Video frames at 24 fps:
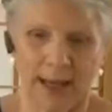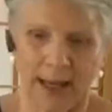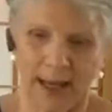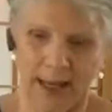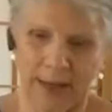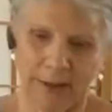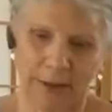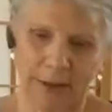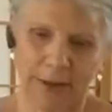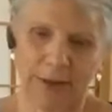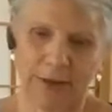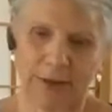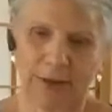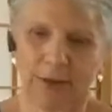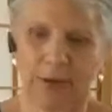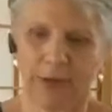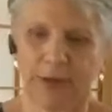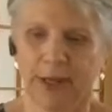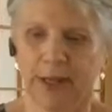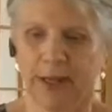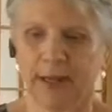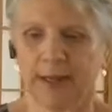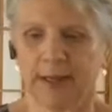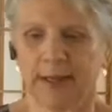And the third
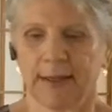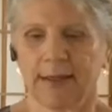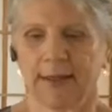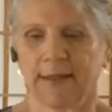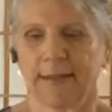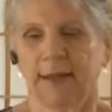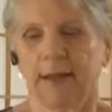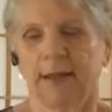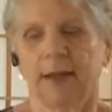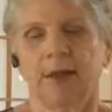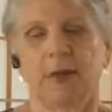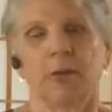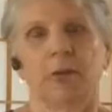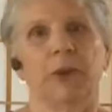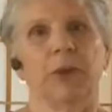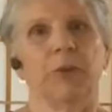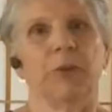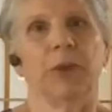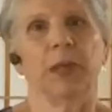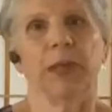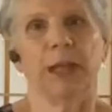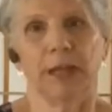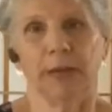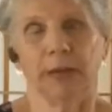thing is, when
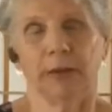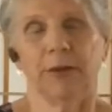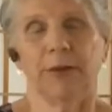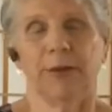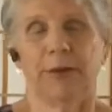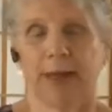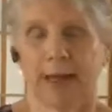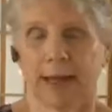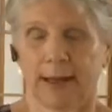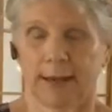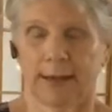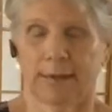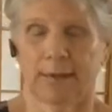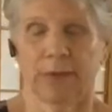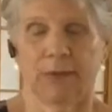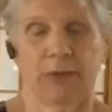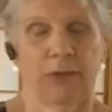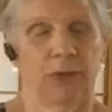we hear that